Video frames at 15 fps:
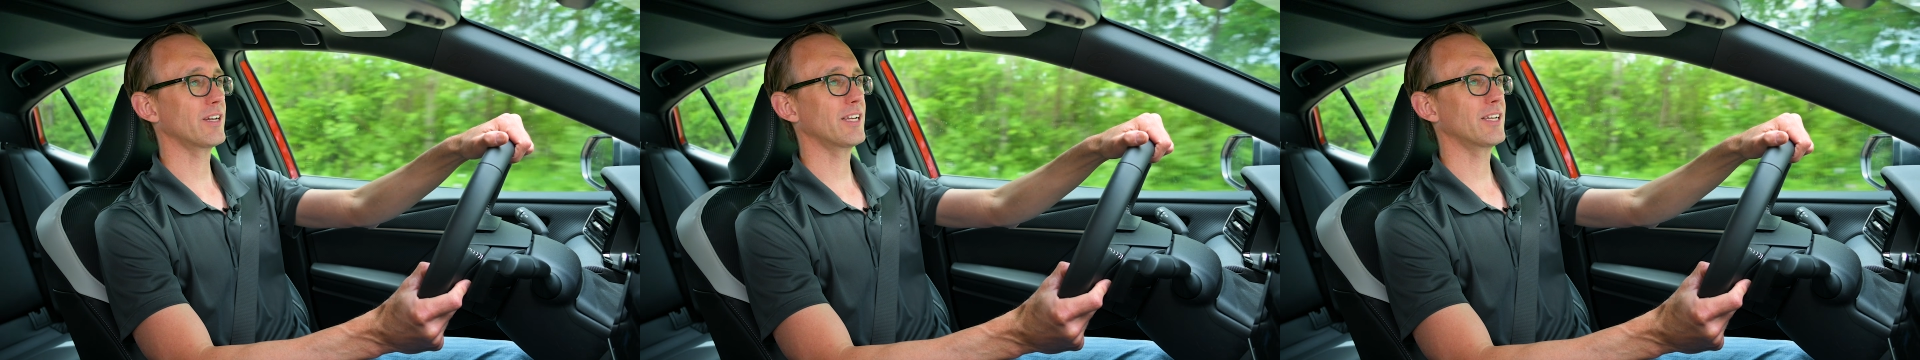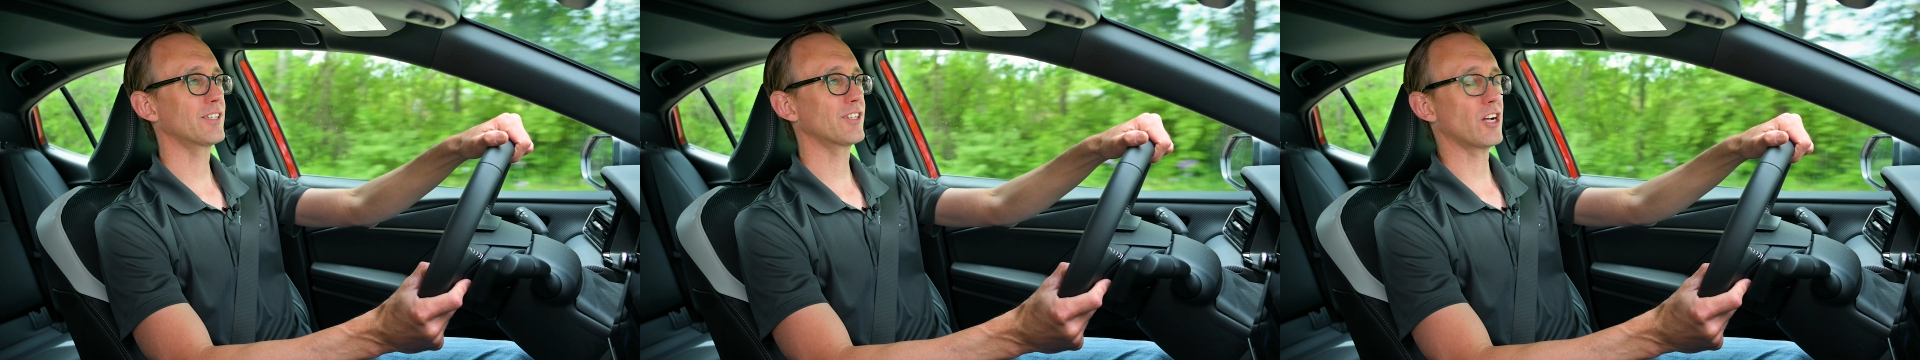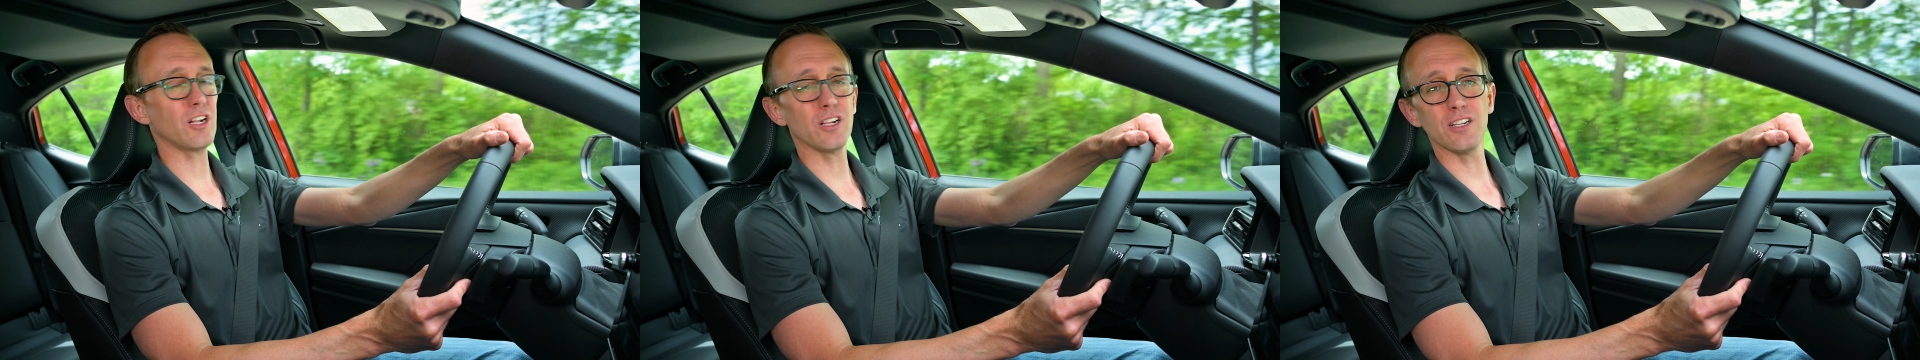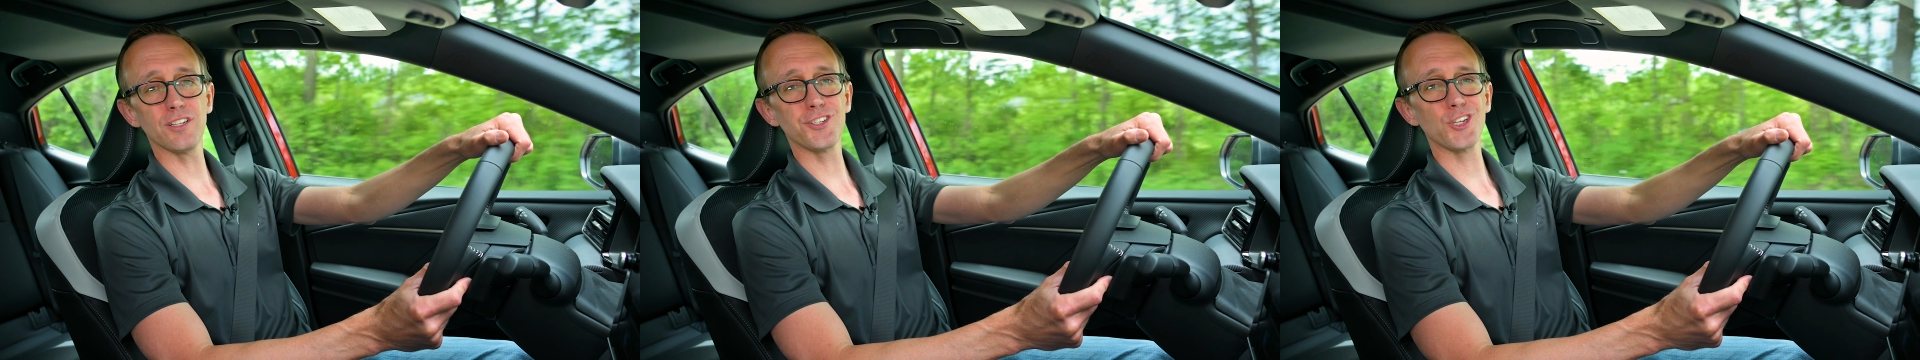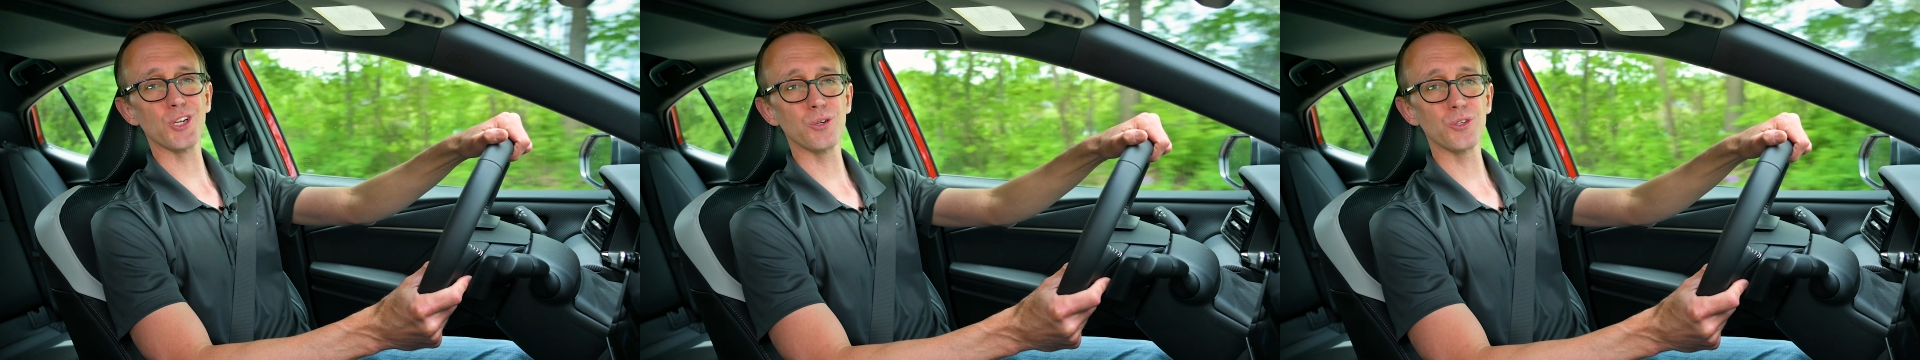is
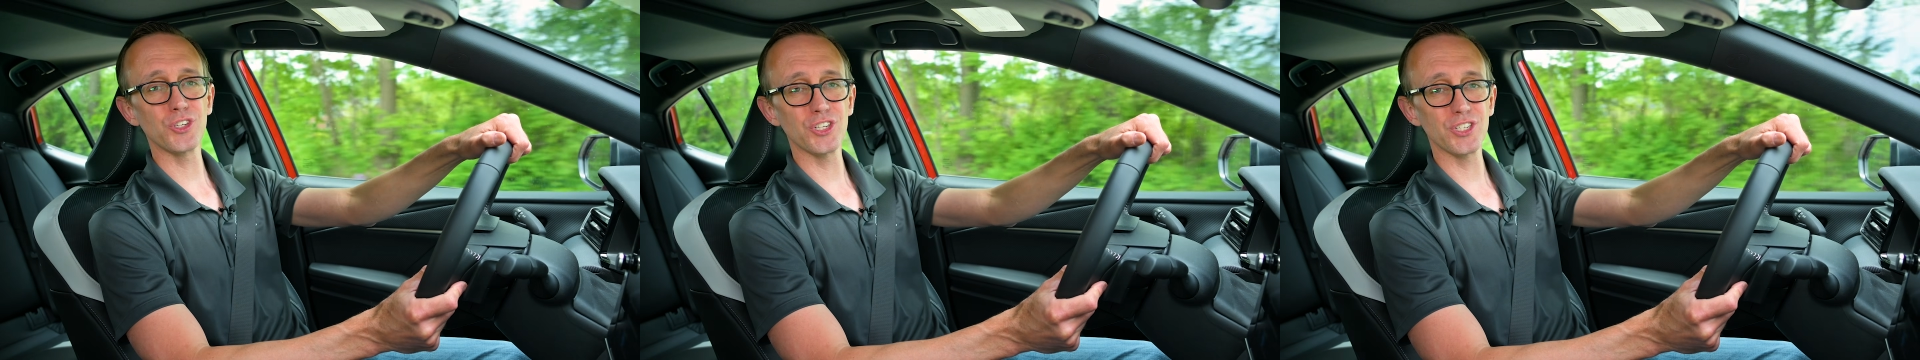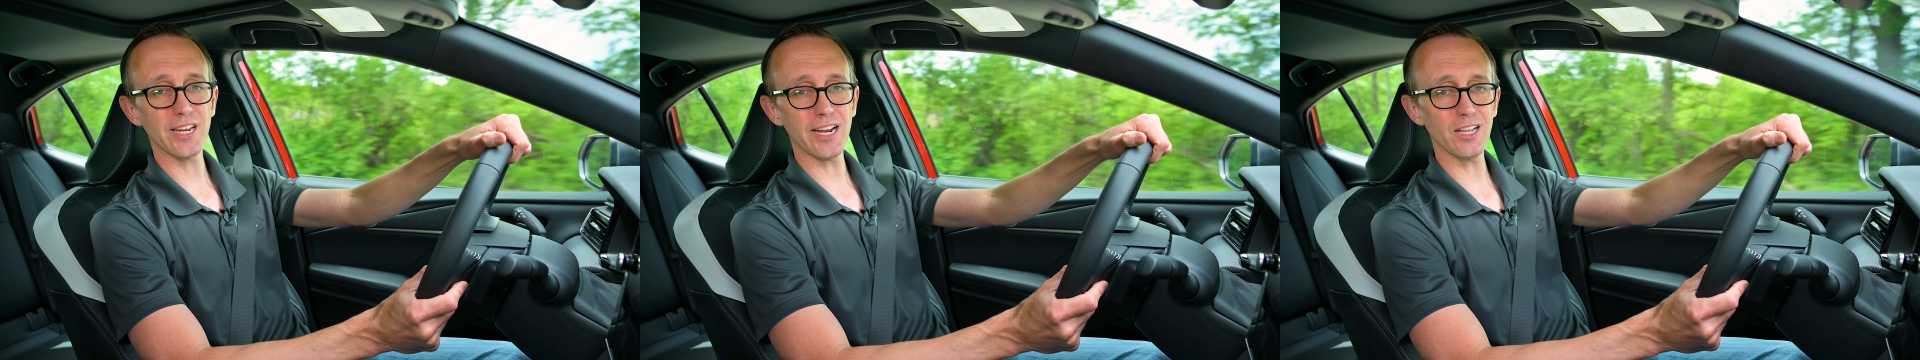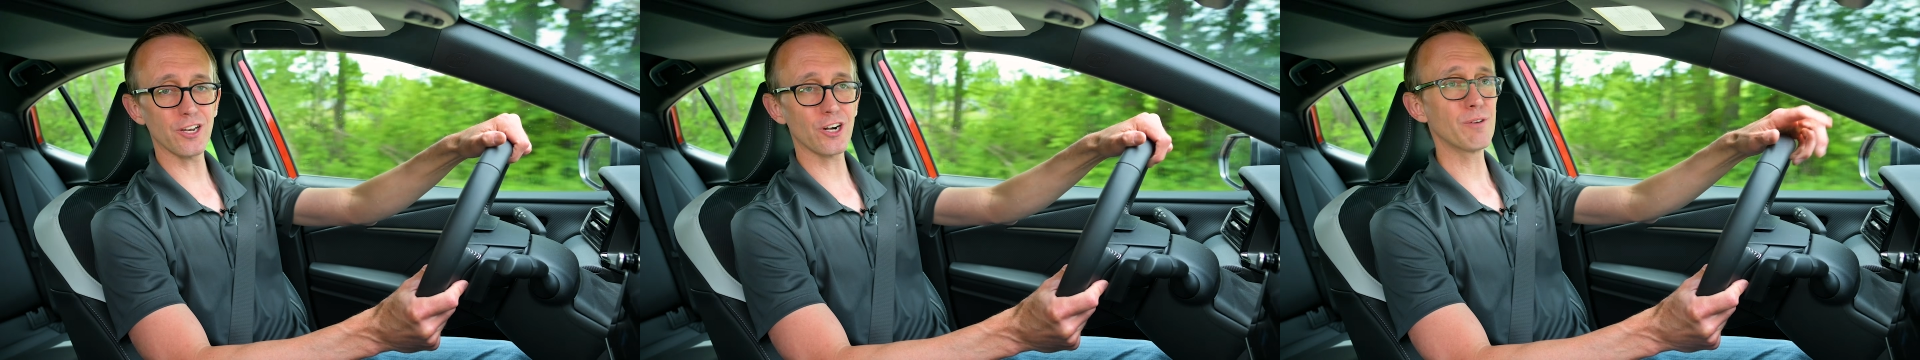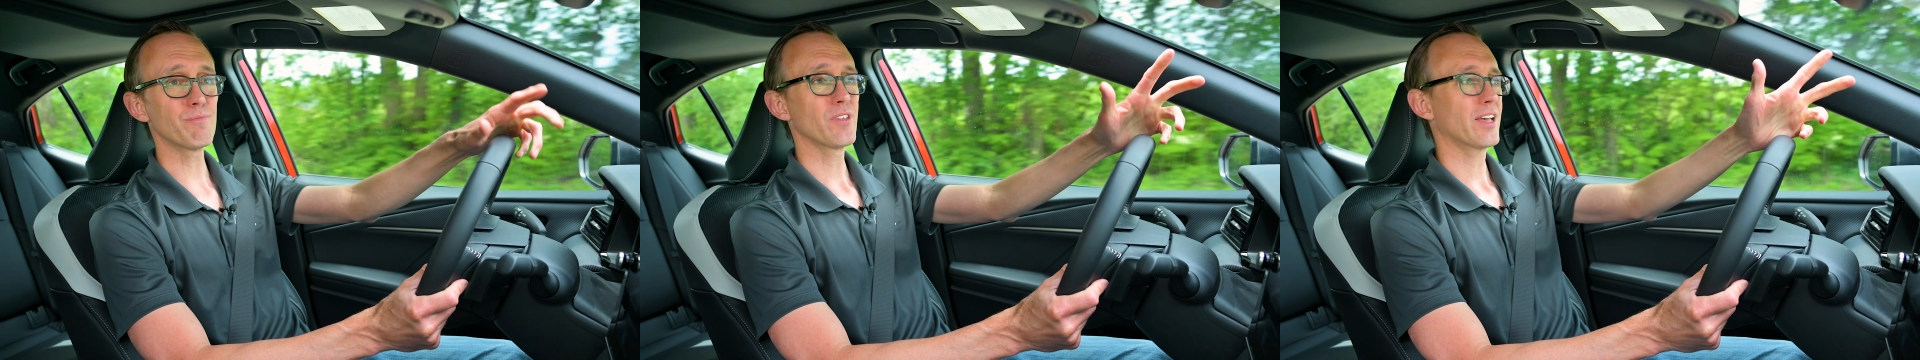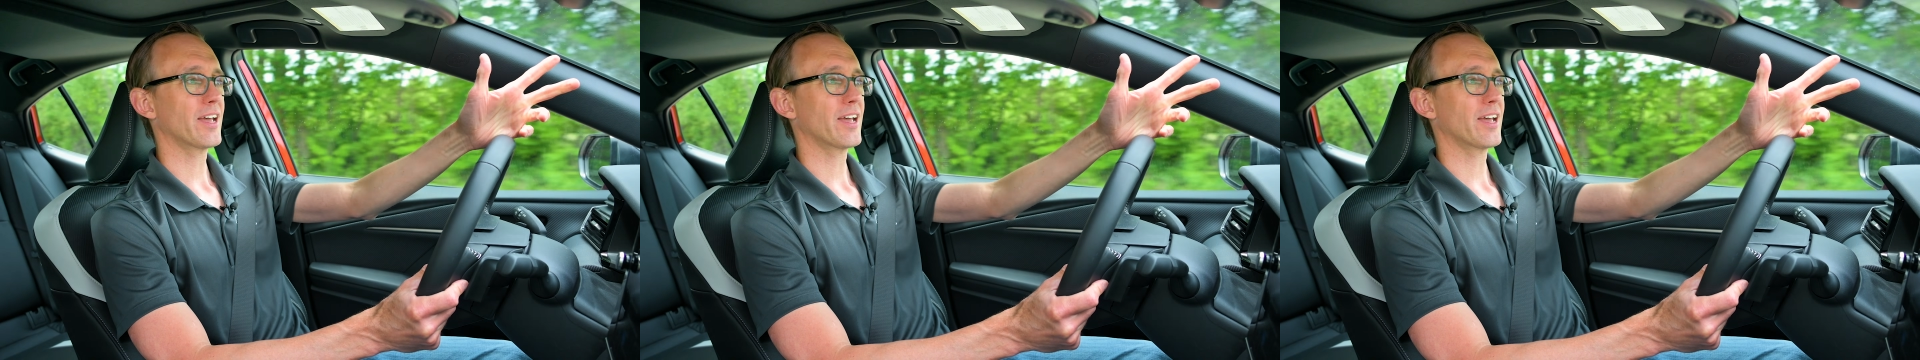also stellar.